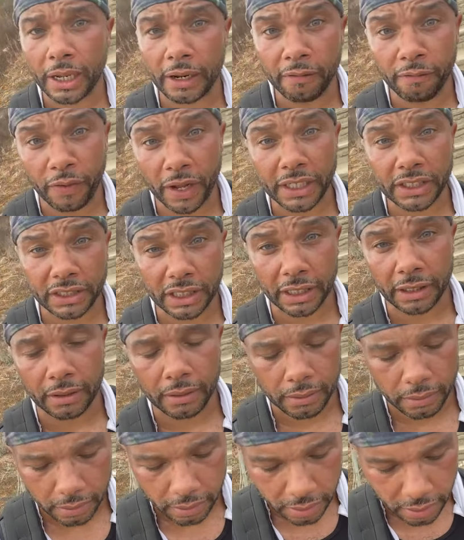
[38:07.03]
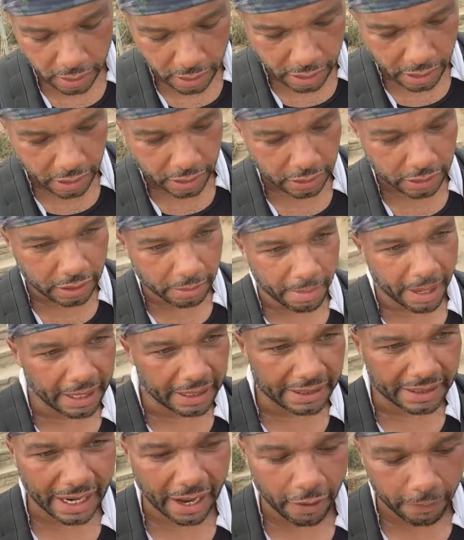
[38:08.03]
investing to make it
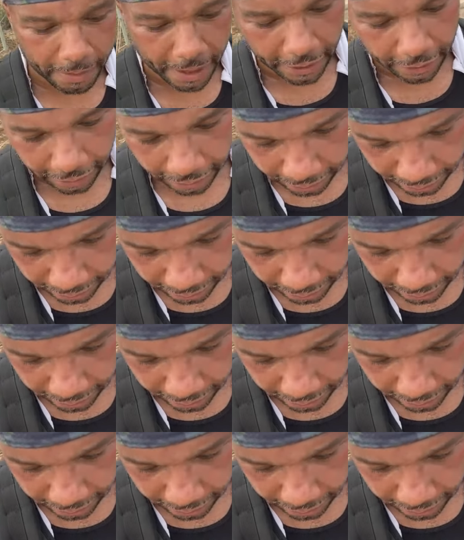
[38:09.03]
sound better,